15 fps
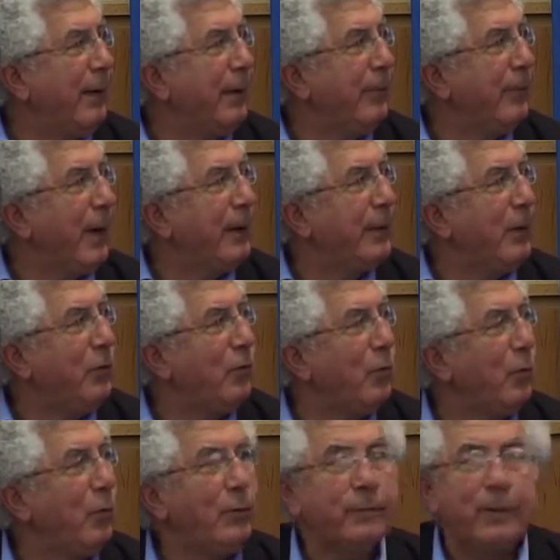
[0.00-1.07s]
Iraqi
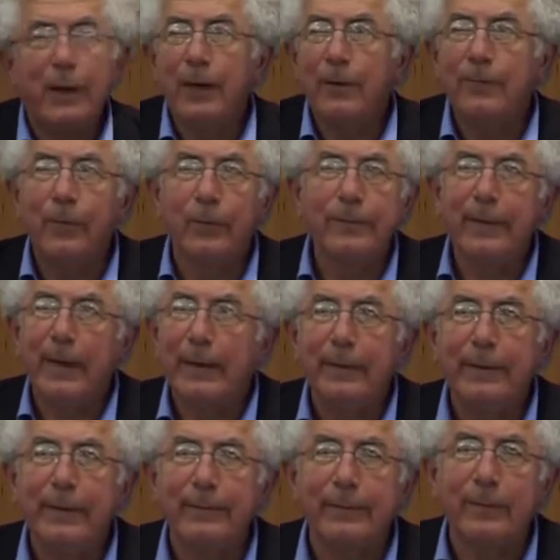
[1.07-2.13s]
Jews for
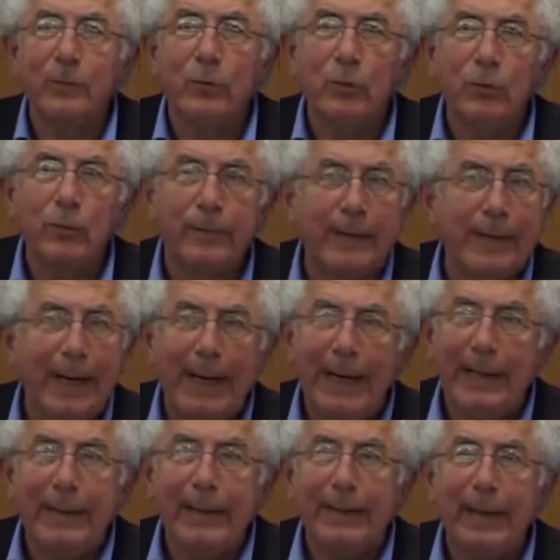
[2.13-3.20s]
Zionism, which was an
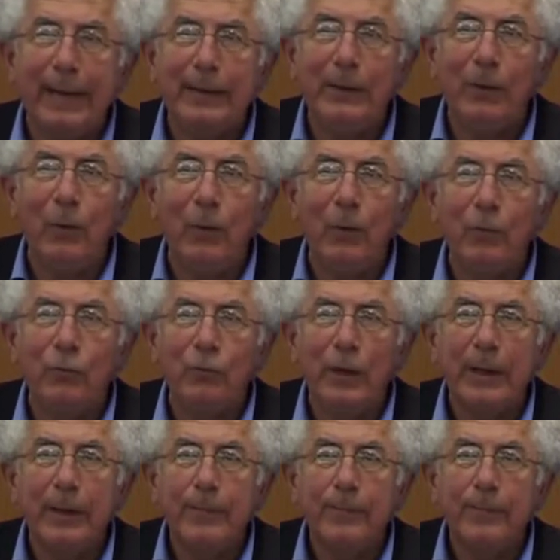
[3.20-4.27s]
alien ideology.